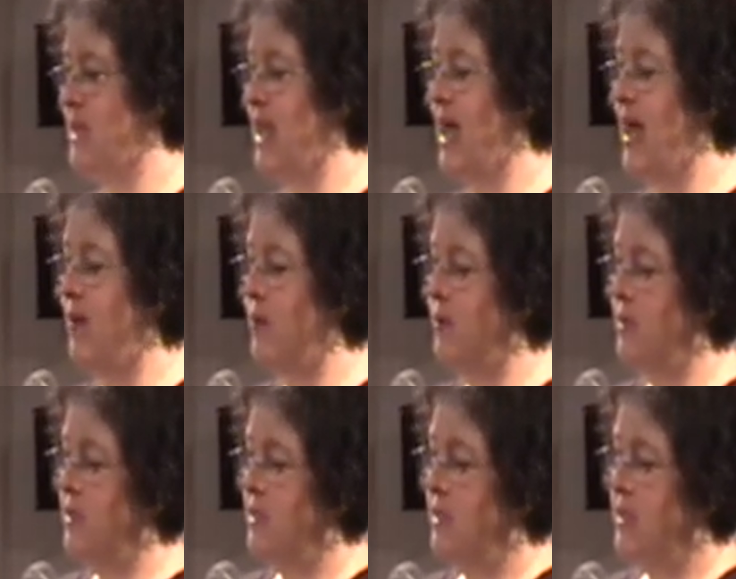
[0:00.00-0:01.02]
Now
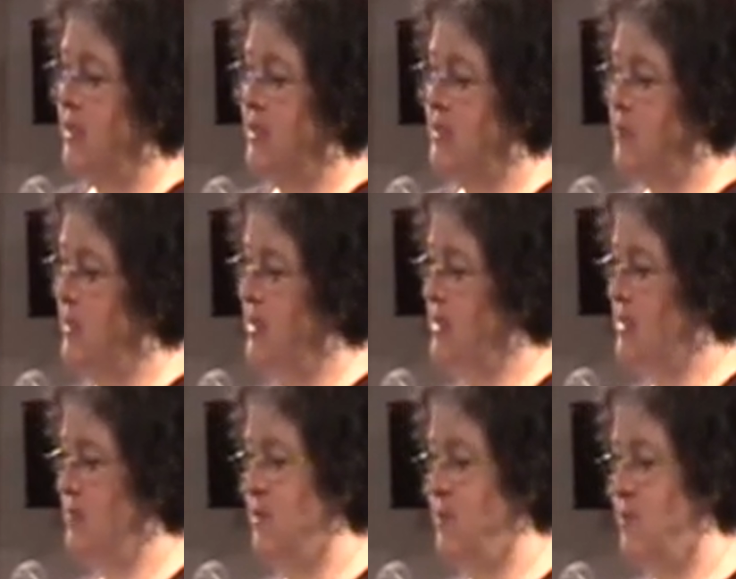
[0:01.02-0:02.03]
he speaks
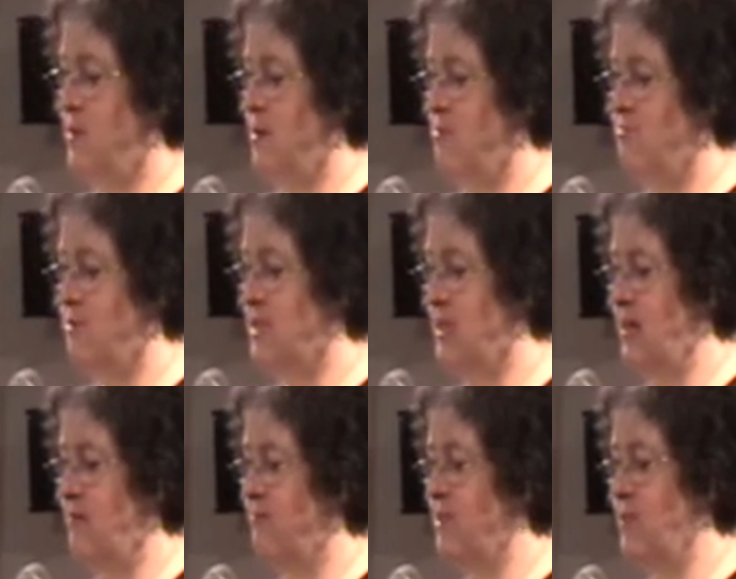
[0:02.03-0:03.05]
to me with
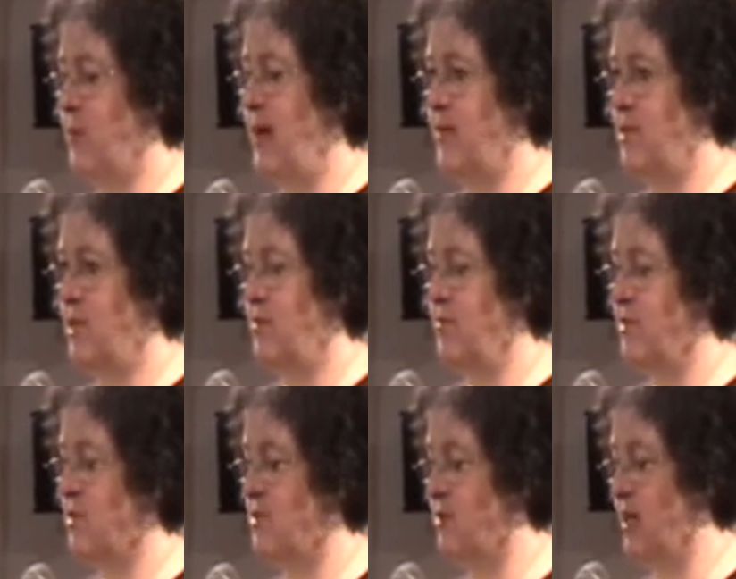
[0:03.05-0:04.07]
old-style respect shown to
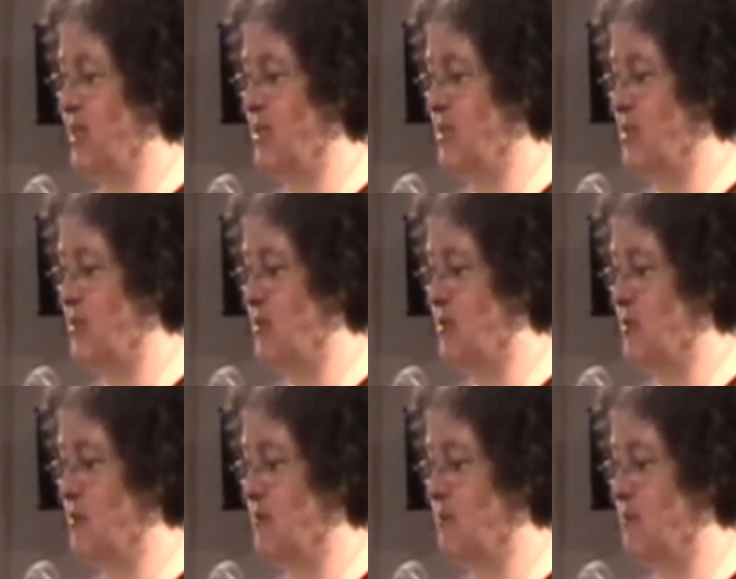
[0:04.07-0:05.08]
strangers.
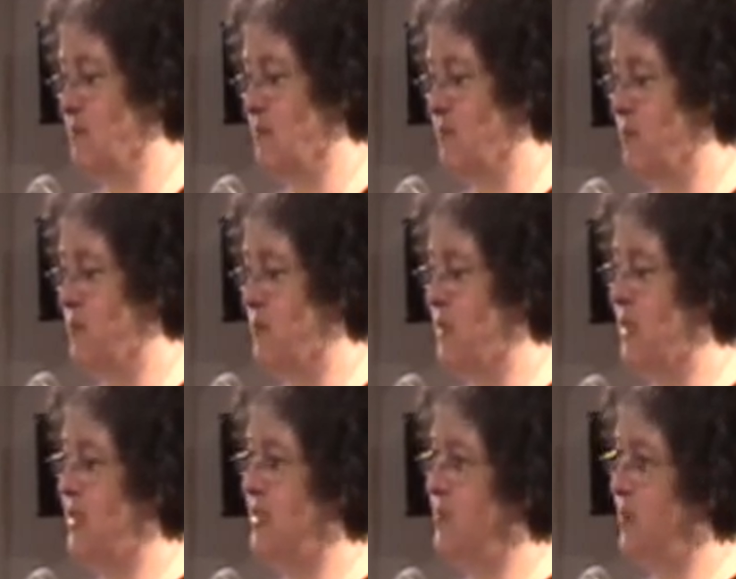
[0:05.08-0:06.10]

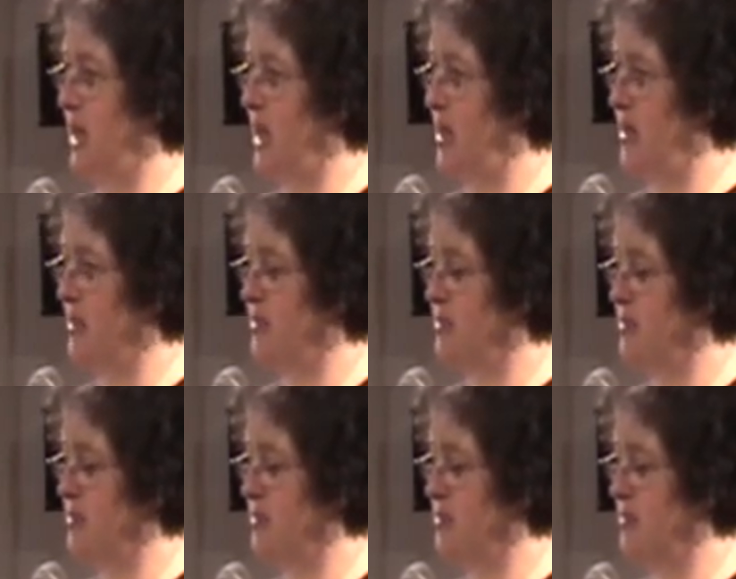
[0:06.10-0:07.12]
He is polite,
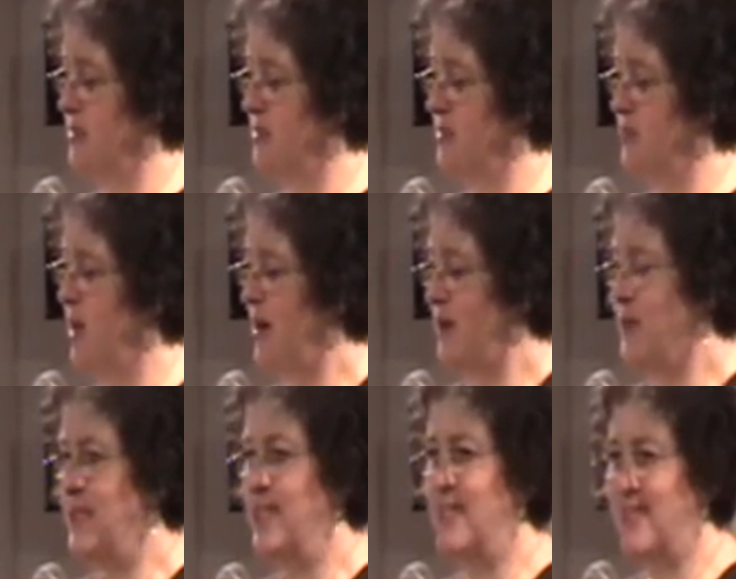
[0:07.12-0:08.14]
but I
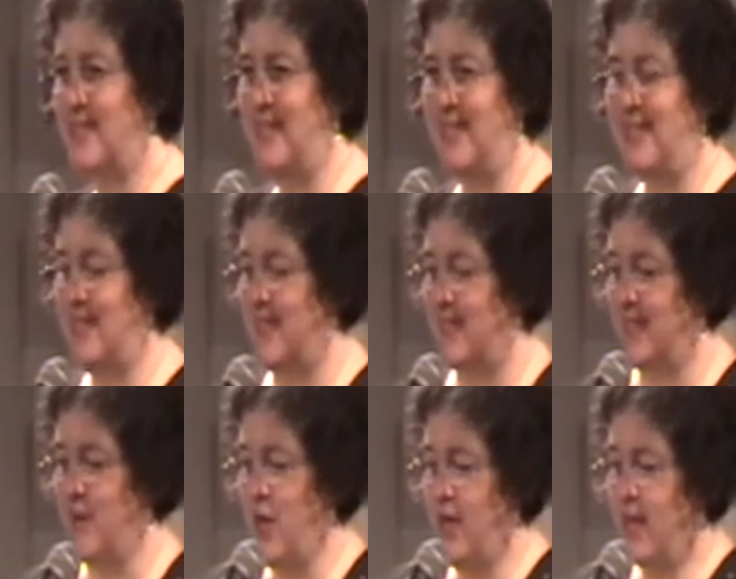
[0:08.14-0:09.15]
miss his teasing.
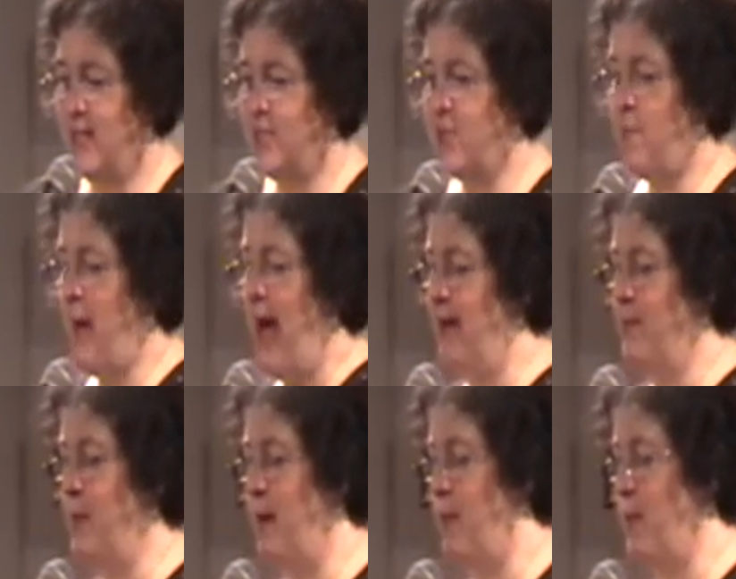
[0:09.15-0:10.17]
He should pat
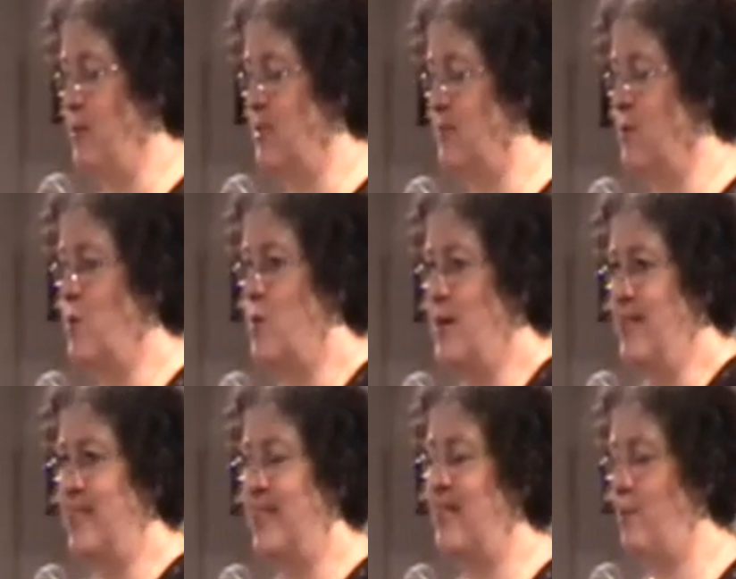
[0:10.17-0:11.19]
my bottom or
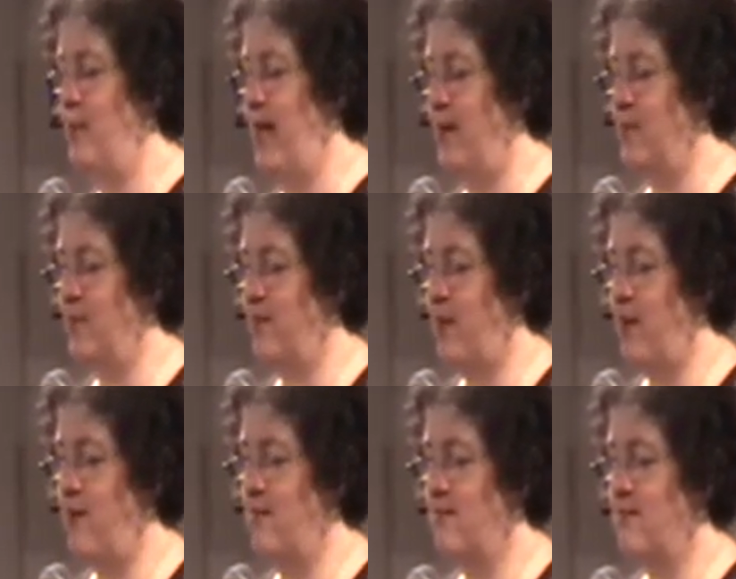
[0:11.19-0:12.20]
tickle me out of a
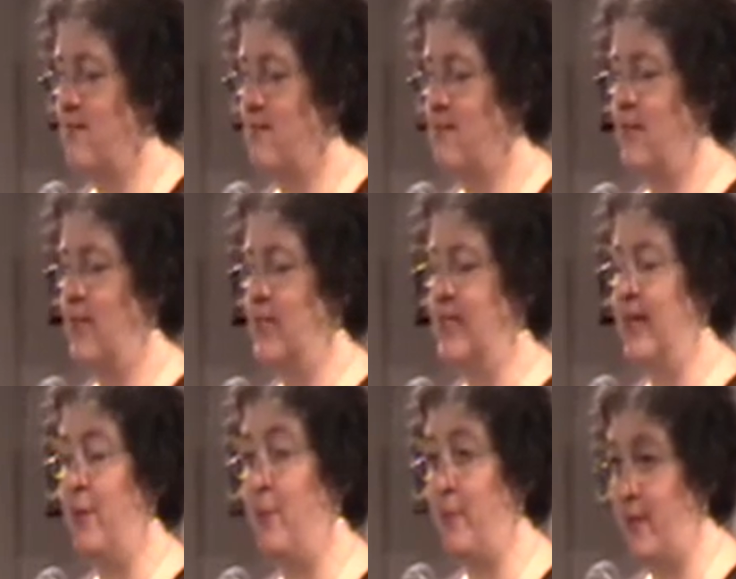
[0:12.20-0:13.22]
hug and
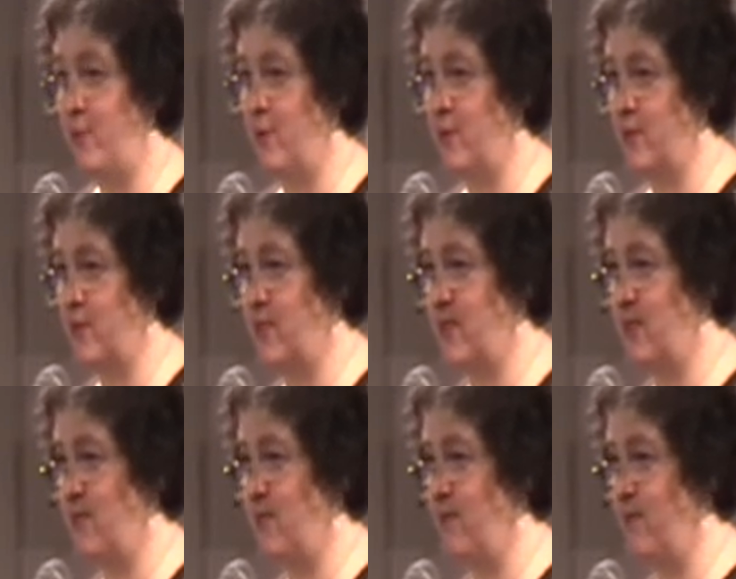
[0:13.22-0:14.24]
tell me what to do.